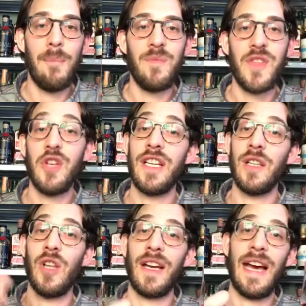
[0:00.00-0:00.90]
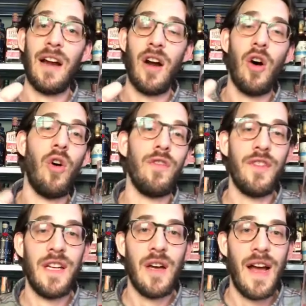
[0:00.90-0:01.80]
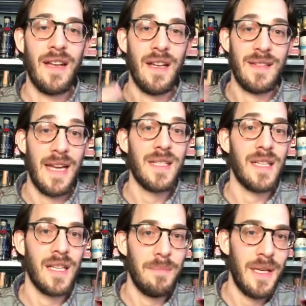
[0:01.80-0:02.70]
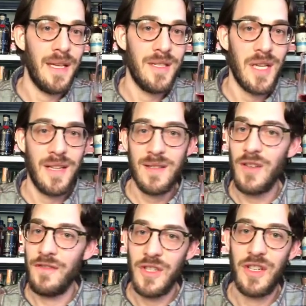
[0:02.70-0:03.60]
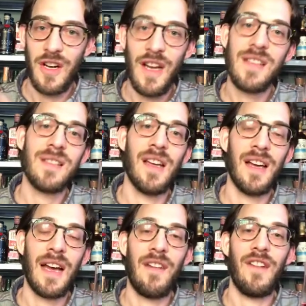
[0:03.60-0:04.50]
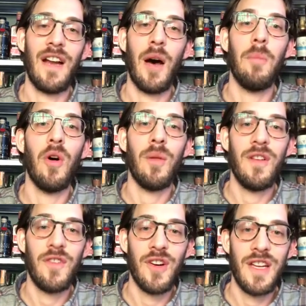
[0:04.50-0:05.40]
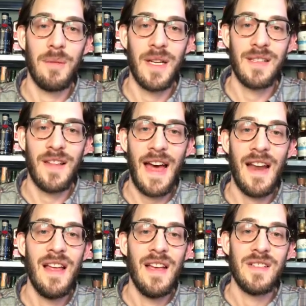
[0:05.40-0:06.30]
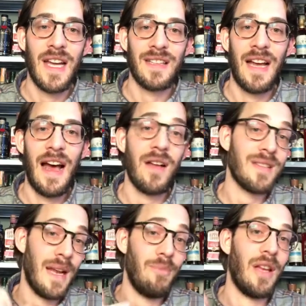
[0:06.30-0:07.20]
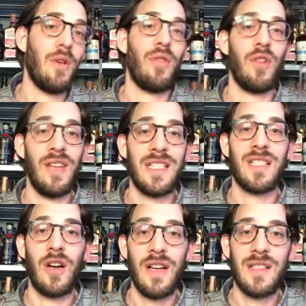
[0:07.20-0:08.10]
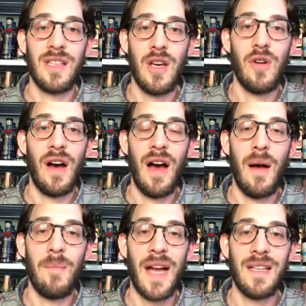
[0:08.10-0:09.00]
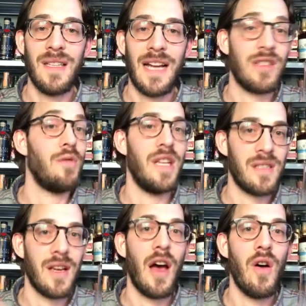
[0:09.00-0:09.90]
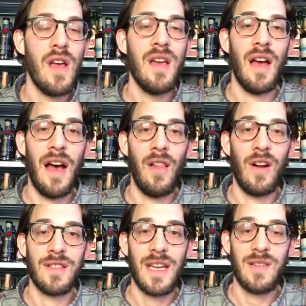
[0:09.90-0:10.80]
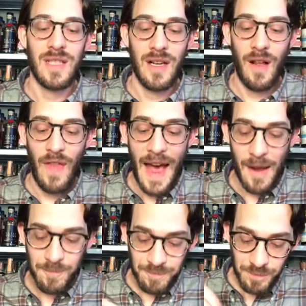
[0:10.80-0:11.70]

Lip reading: You can look at our old video. I did a tasting of the peated gin, so if you're curious to kind of find out more before you commit to that, check that out. Same thing with Release 32. I did that 2 weeks ago, a little tasting on that.